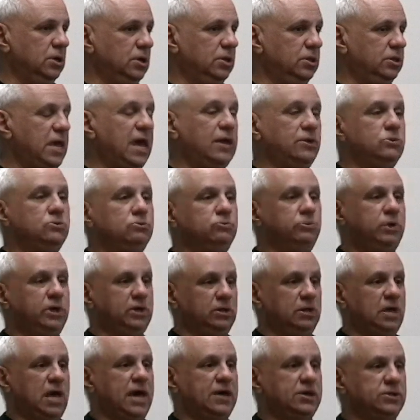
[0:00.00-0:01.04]
that you
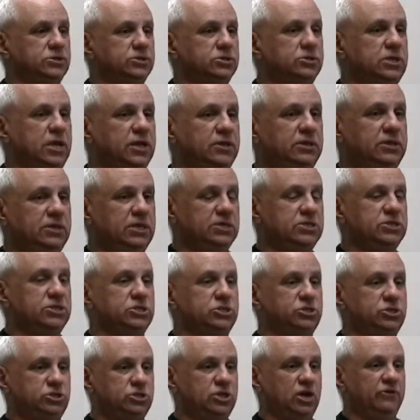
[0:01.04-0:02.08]
realize that this
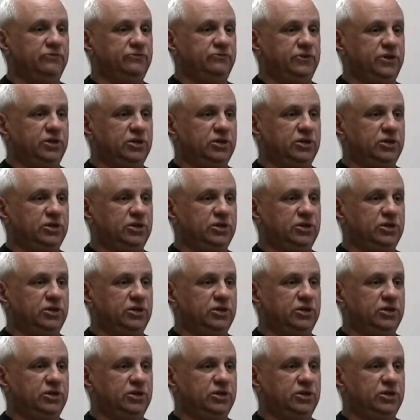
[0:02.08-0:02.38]
stuff